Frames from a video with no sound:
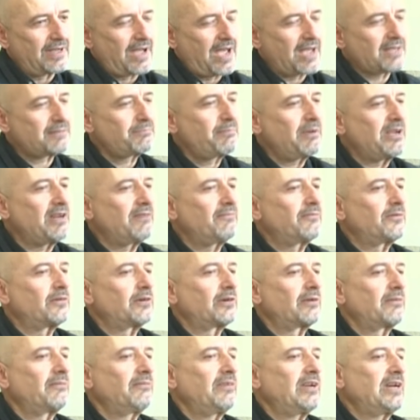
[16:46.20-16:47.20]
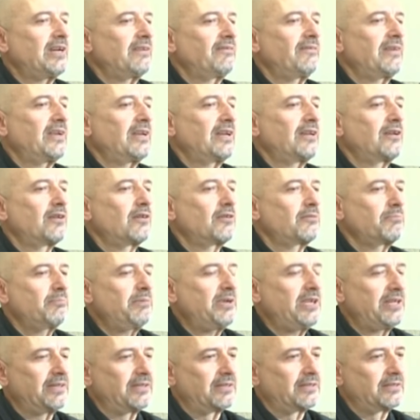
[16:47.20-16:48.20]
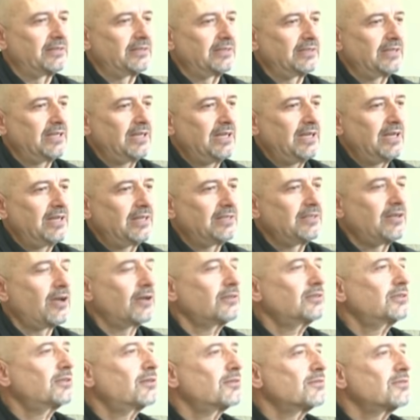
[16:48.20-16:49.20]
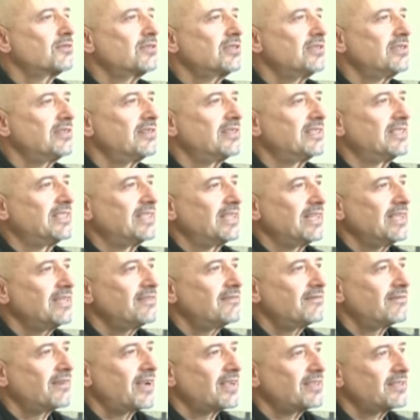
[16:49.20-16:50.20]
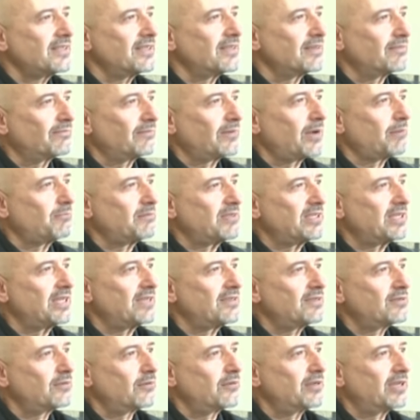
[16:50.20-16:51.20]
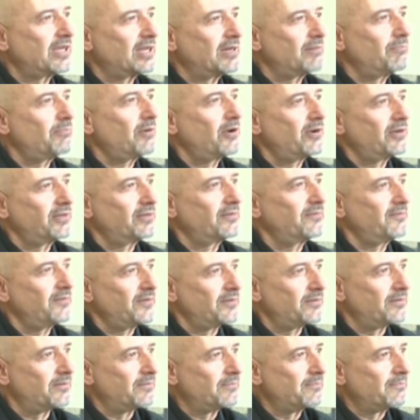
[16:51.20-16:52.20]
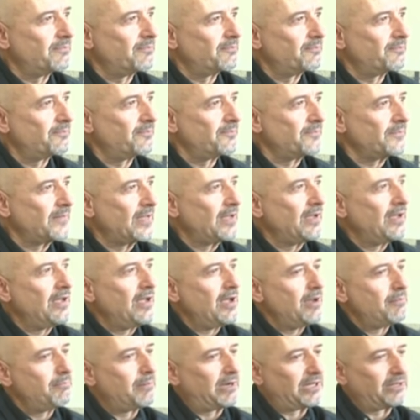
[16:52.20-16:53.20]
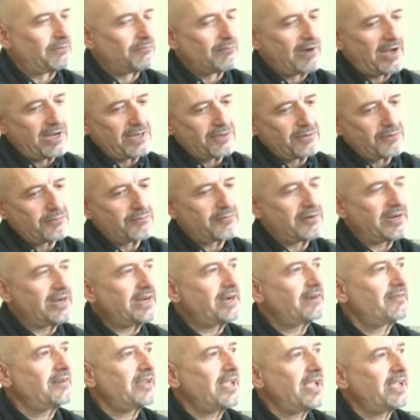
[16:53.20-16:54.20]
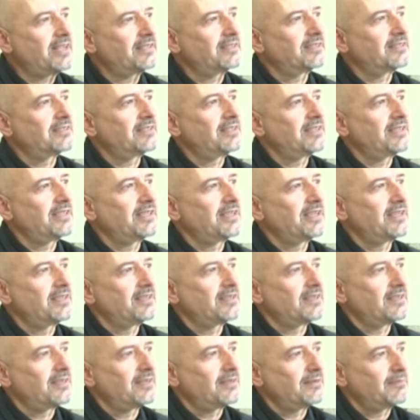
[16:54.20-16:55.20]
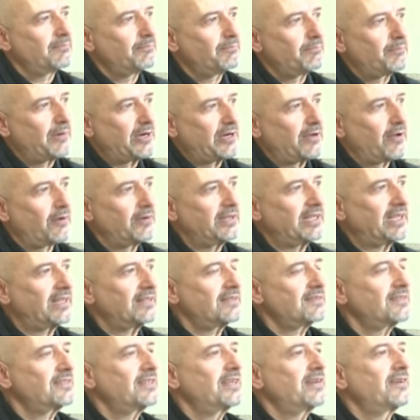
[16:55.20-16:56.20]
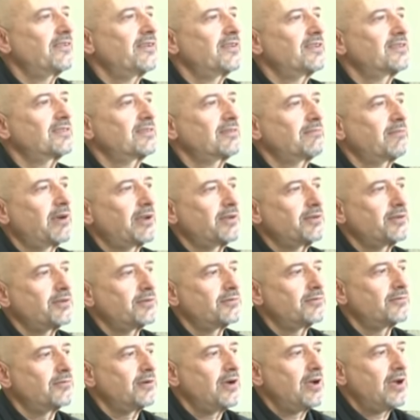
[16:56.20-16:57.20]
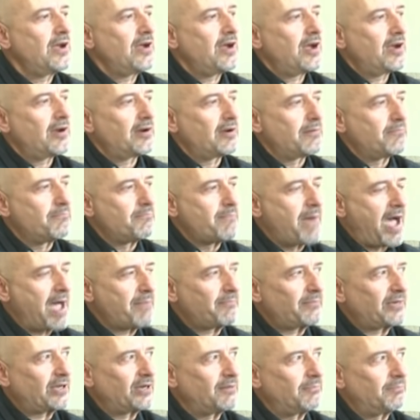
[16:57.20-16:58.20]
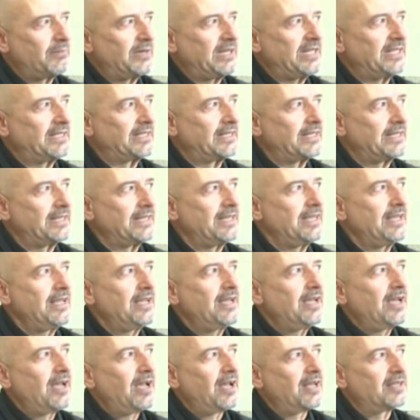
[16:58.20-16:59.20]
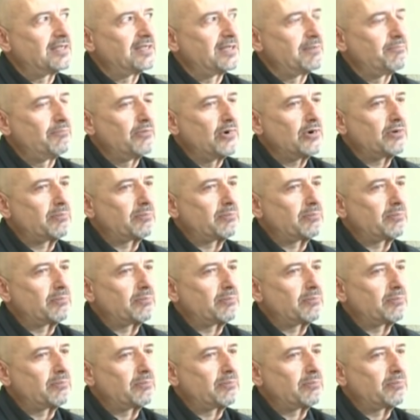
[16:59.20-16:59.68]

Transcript: been for a very, very long period not considered interesting from the historical point of view. But when you recreate the periodical series, when you map completely the book